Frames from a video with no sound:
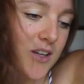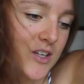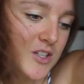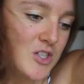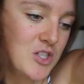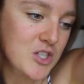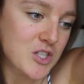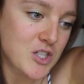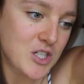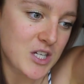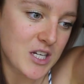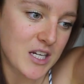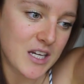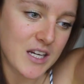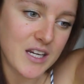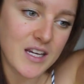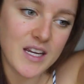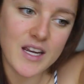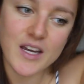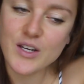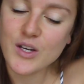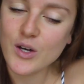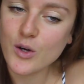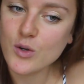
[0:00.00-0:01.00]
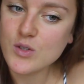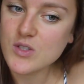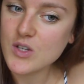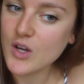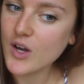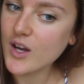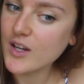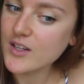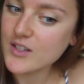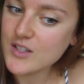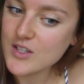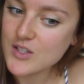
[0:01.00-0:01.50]
she goes
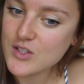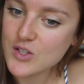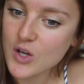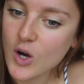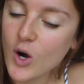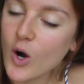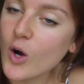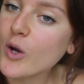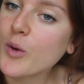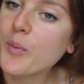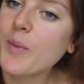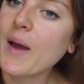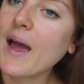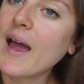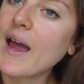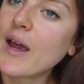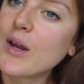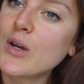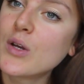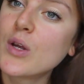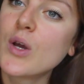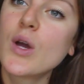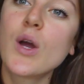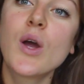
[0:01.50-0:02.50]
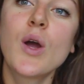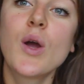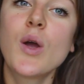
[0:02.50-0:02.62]
on to talk about